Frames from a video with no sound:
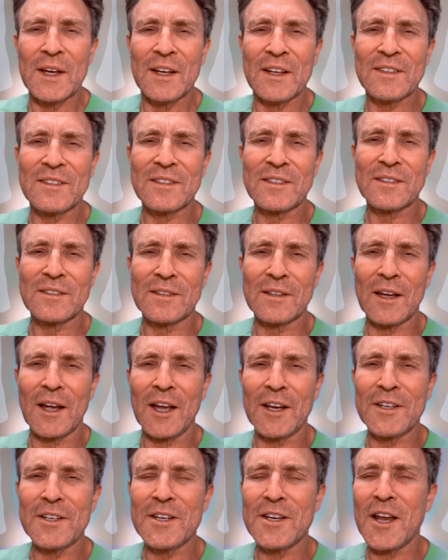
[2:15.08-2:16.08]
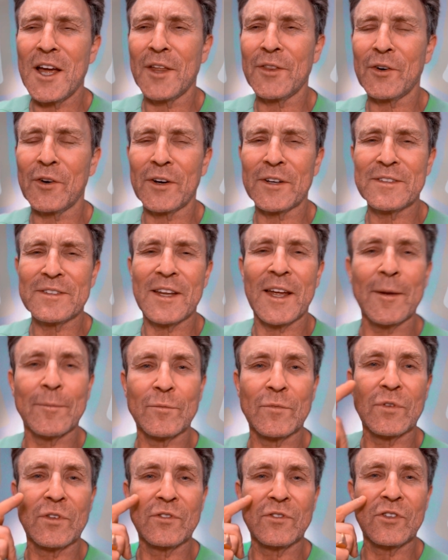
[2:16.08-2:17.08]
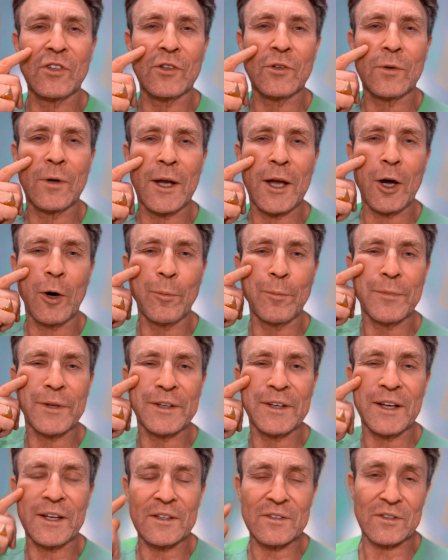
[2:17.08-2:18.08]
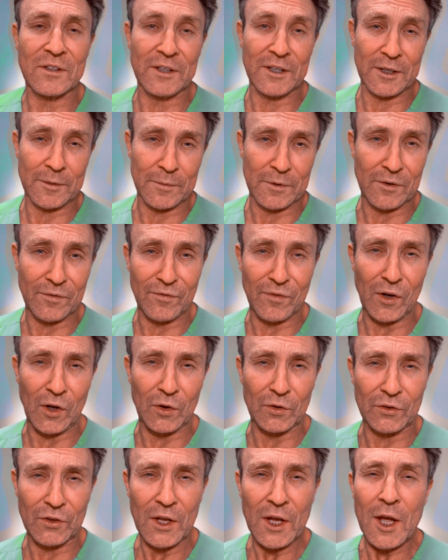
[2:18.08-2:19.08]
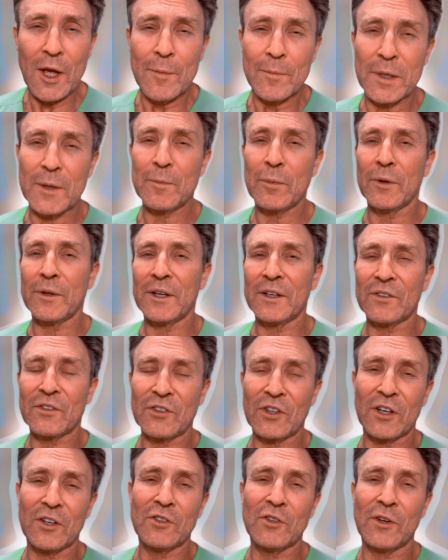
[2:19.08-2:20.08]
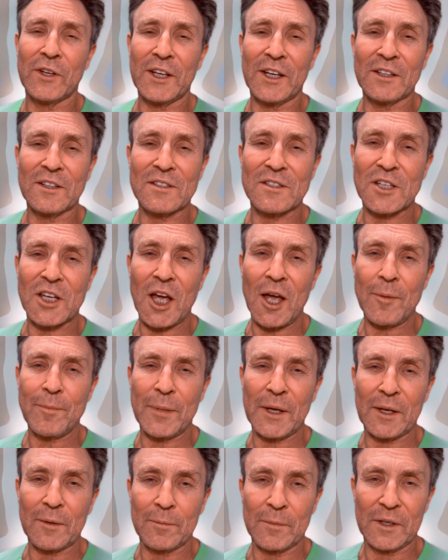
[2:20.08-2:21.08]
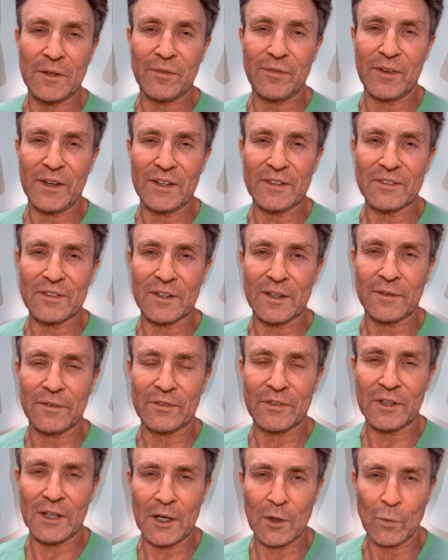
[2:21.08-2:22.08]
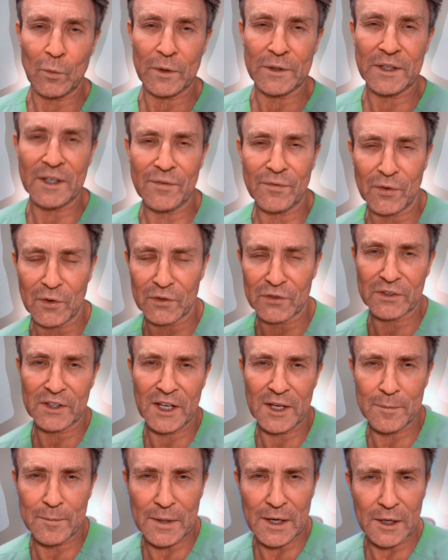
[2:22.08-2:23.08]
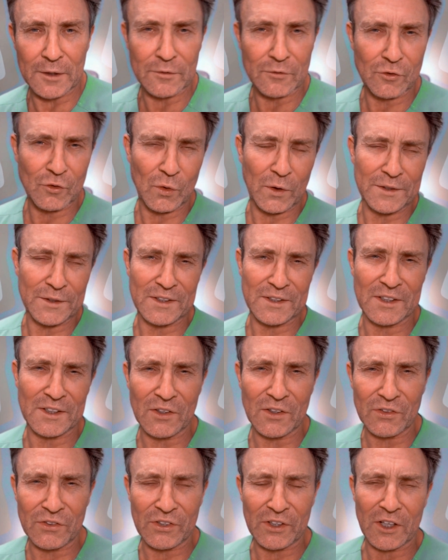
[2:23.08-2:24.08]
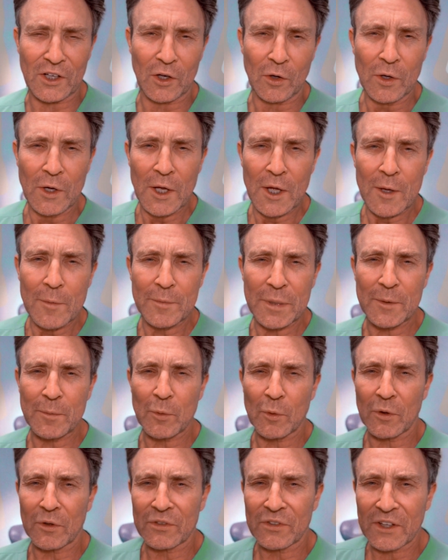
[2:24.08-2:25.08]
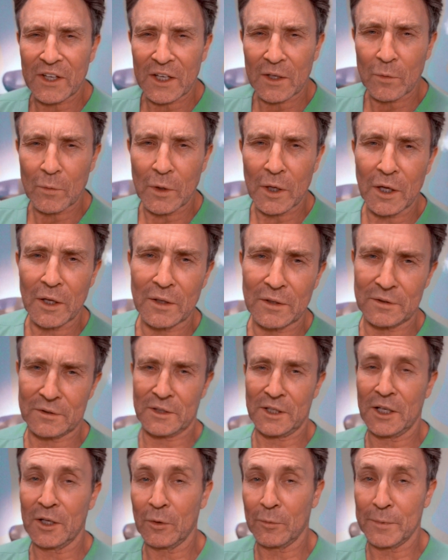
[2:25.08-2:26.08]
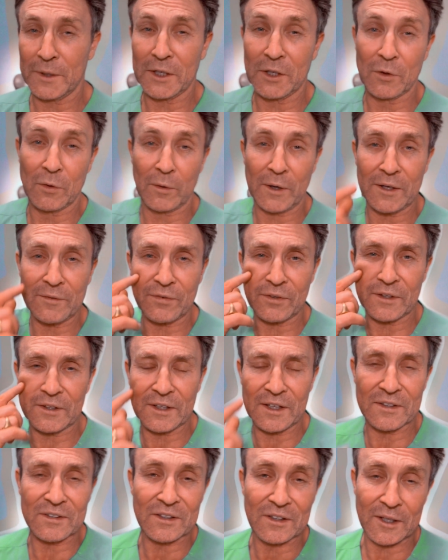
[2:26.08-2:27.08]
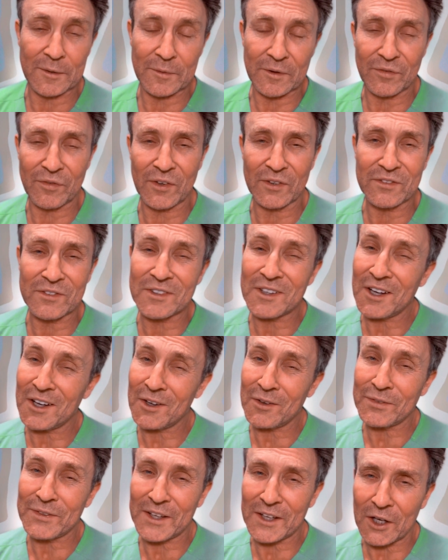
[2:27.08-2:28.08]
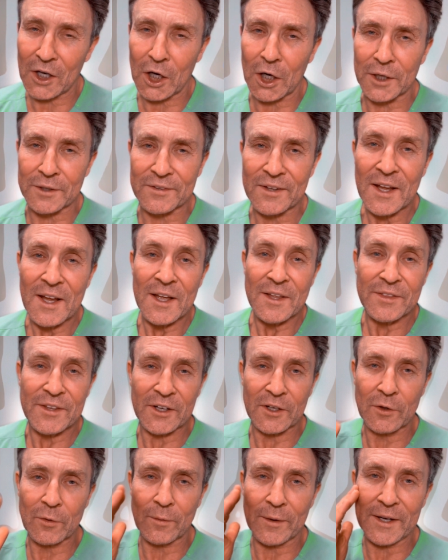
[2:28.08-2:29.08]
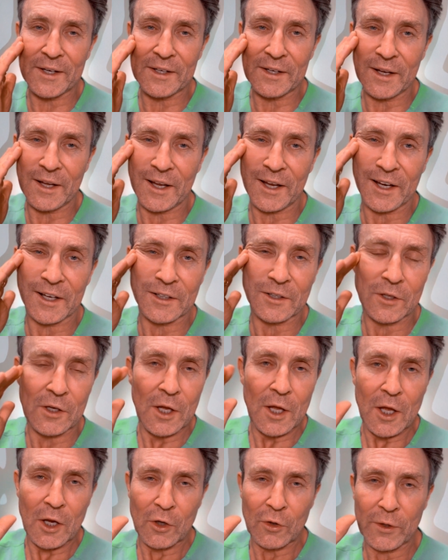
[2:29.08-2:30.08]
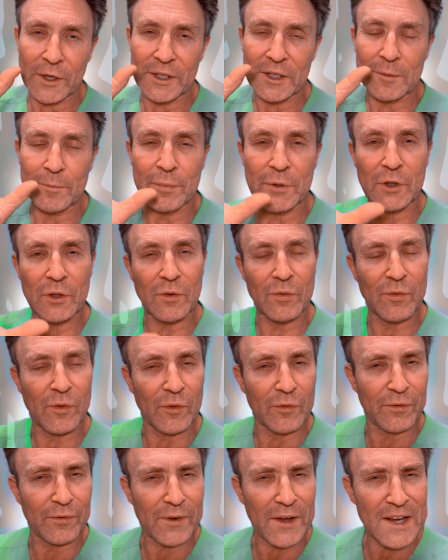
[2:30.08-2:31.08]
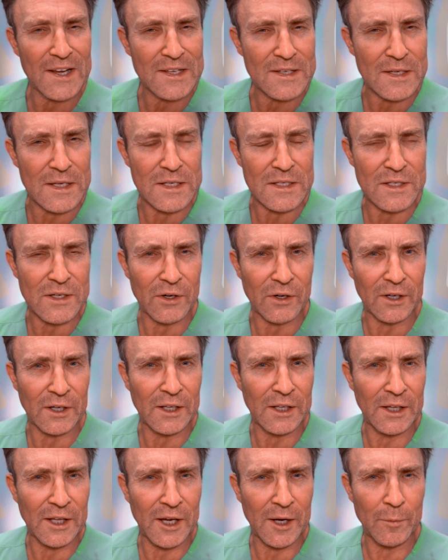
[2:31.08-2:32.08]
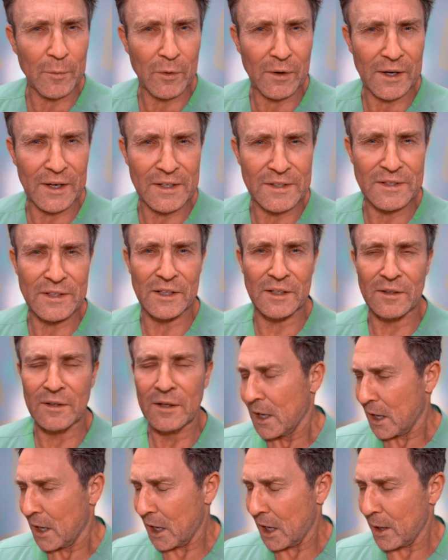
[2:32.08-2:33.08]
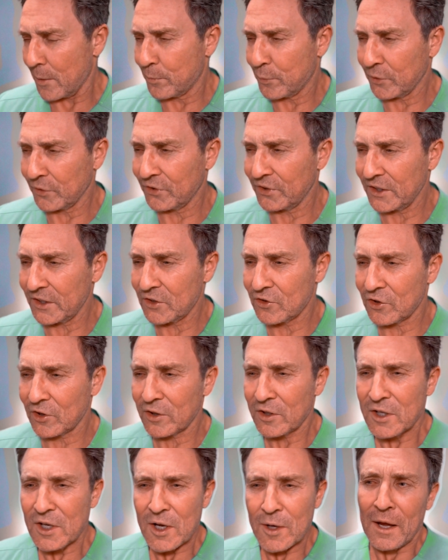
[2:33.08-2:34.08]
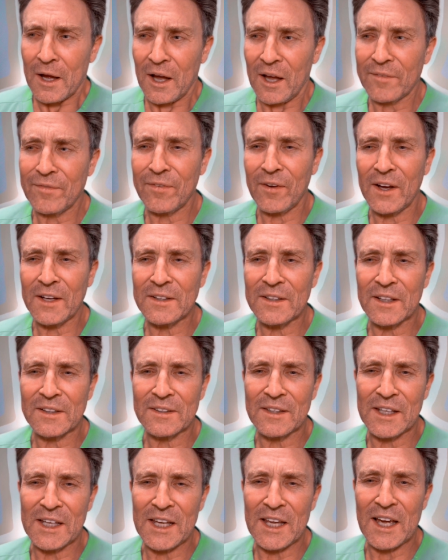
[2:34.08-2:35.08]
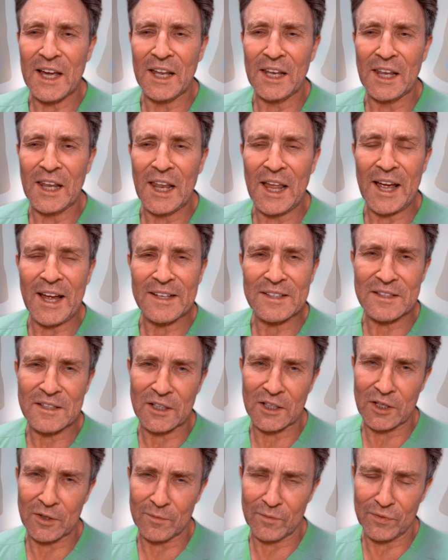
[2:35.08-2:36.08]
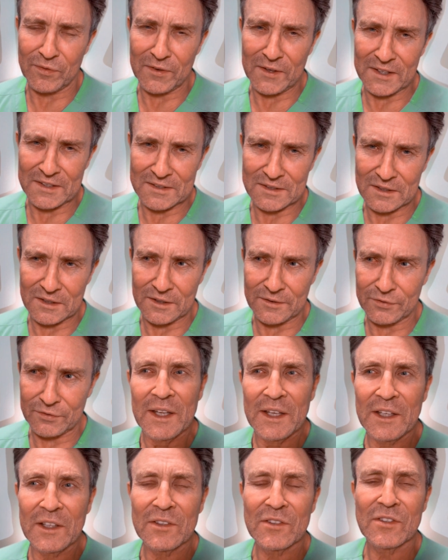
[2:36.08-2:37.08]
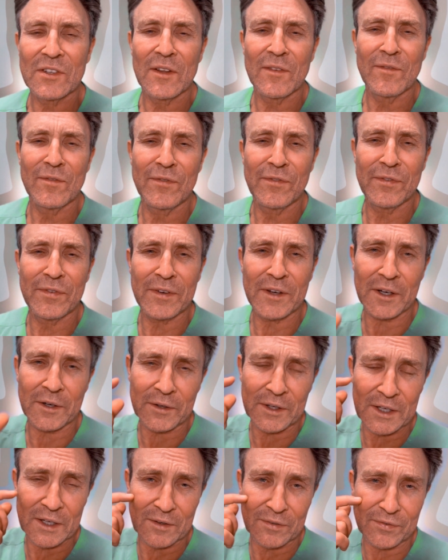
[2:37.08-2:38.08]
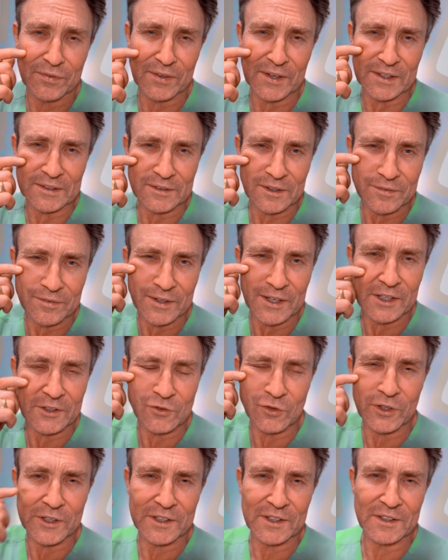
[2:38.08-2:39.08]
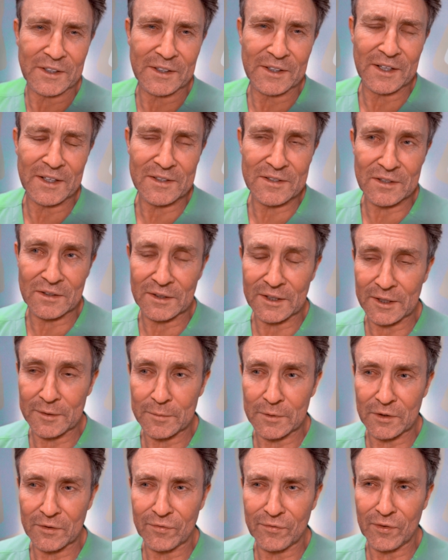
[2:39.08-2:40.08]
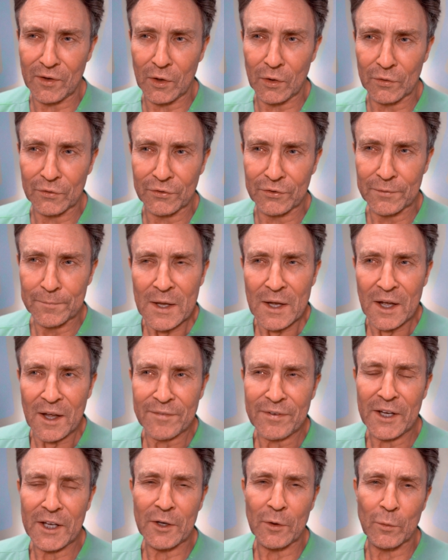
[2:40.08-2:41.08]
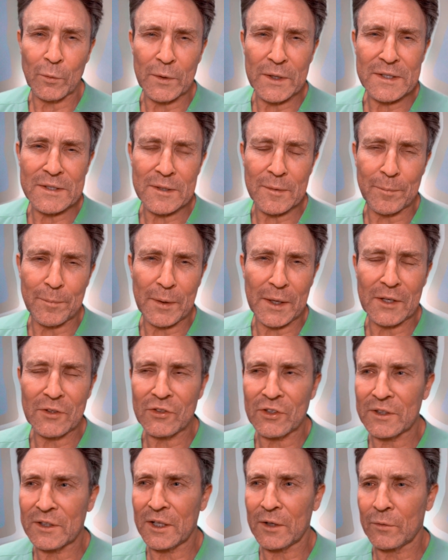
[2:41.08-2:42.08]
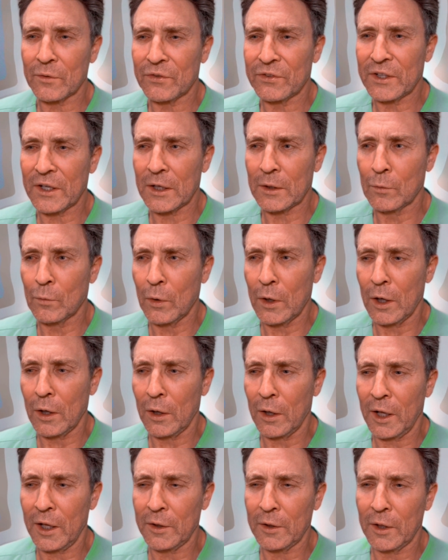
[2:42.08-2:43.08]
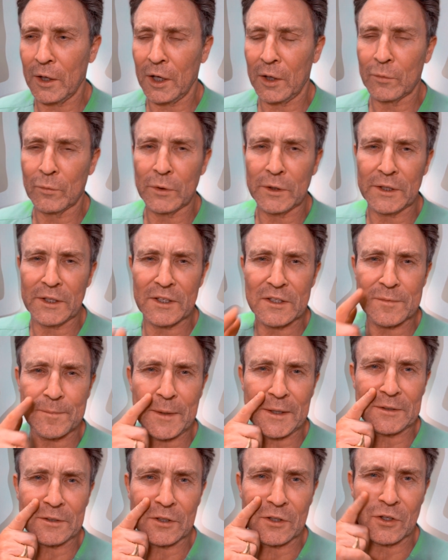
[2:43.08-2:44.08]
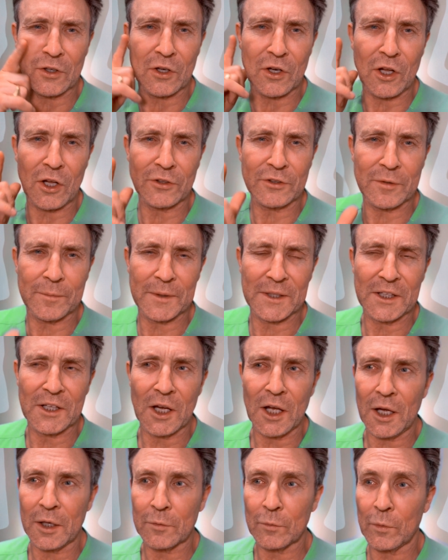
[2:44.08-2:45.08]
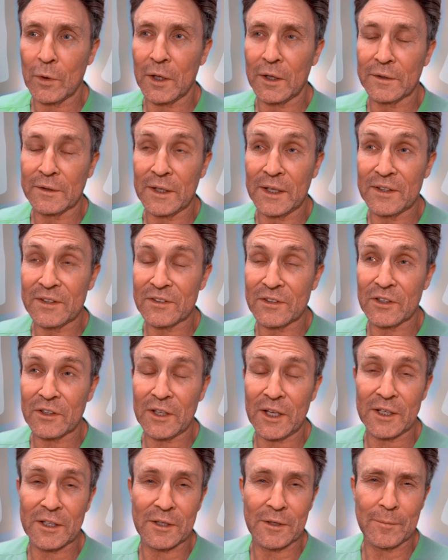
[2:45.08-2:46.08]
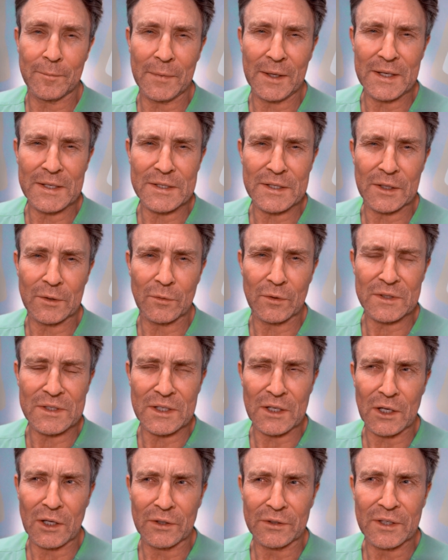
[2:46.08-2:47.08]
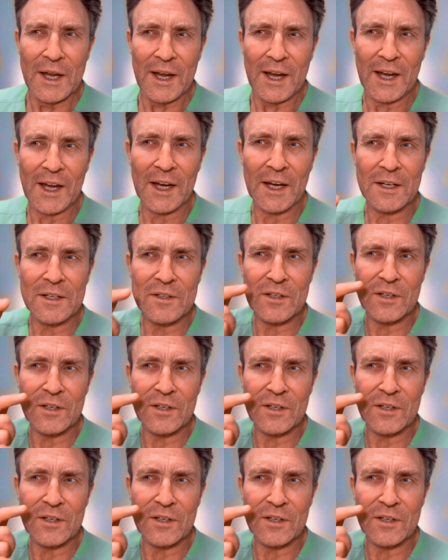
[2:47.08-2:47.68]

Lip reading: It's another attempt to help the nasolabial folds. People then started doing endoscopic mid-facelifts, and when they first came out 20 years ago, people were saying, well, they'll be great for the nasolabial folds. No, they aren't. They're great at creating beautiful faces. They're a glamorizing procedure. I find that the elasticum facelift is very effective at treating the nasolabial folds. I've had a recent patient that was saying, well, I really expected it all to be gone. Well, they still had an amazing result, and